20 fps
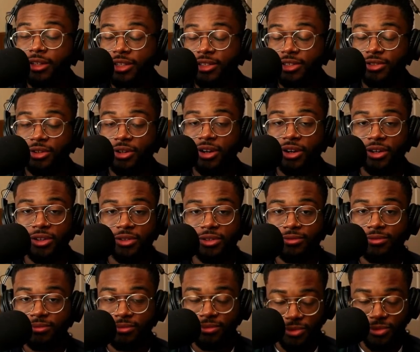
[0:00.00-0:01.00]
because they're all
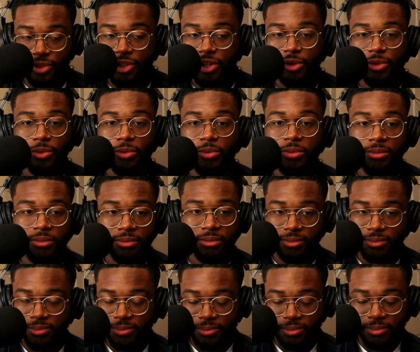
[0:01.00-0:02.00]
so
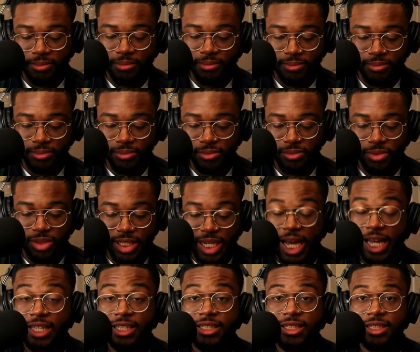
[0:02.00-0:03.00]

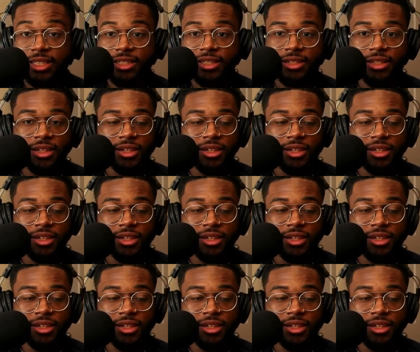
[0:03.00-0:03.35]
talented.